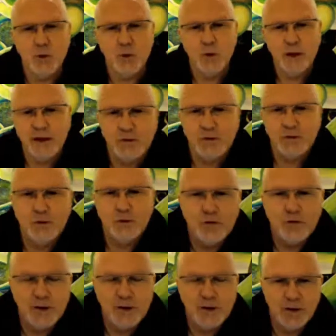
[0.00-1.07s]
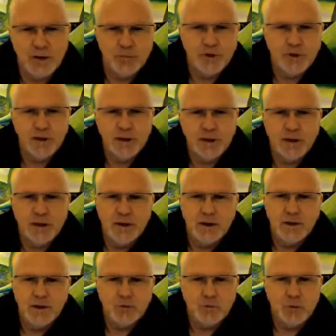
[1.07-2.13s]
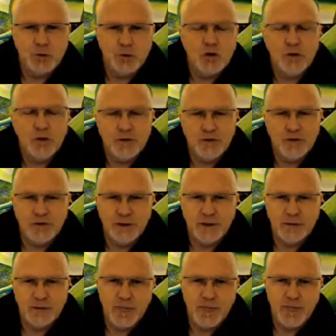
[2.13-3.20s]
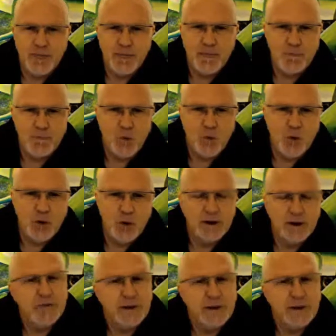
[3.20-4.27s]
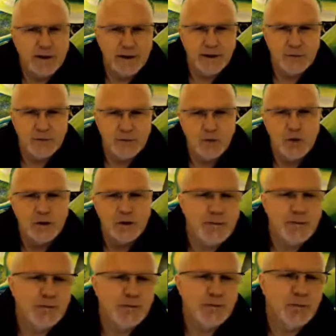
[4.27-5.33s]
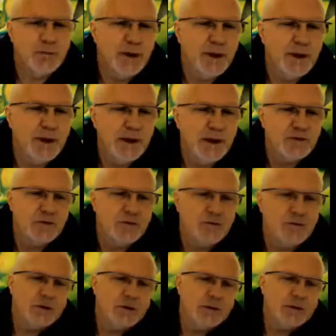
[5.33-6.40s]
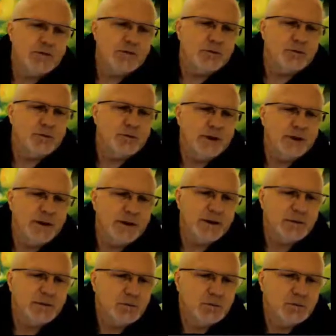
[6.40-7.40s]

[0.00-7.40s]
way of using NLP more consciously, more lovingly, more coming from the heart, more coming from feeling.